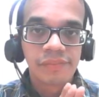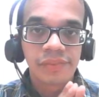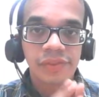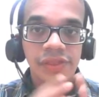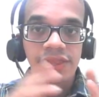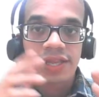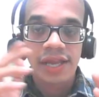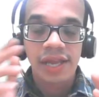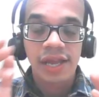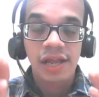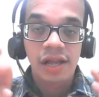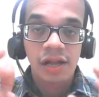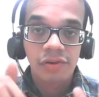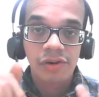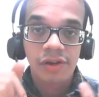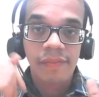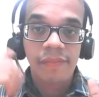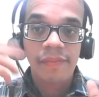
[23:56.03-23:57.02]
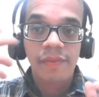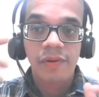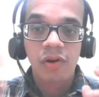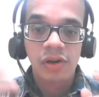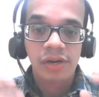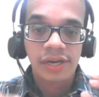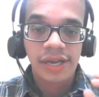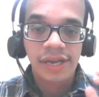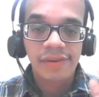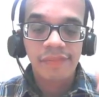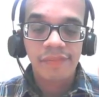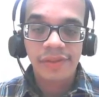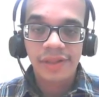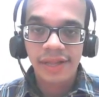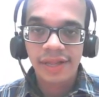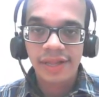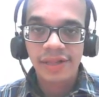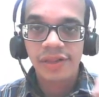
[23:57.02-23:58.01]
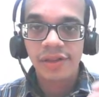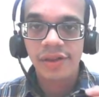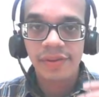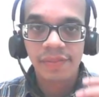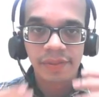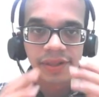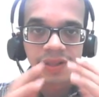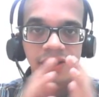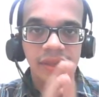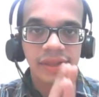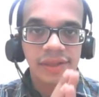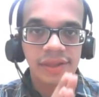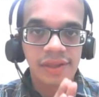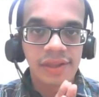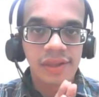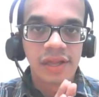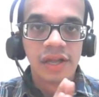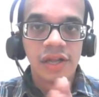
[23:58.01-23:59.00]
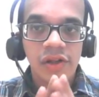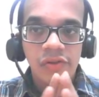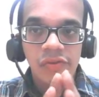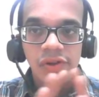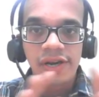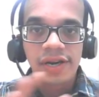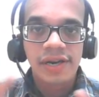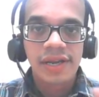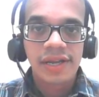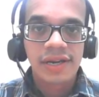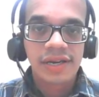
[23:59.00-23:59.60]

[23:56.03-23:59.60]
they have the online sales, the businesses wherein they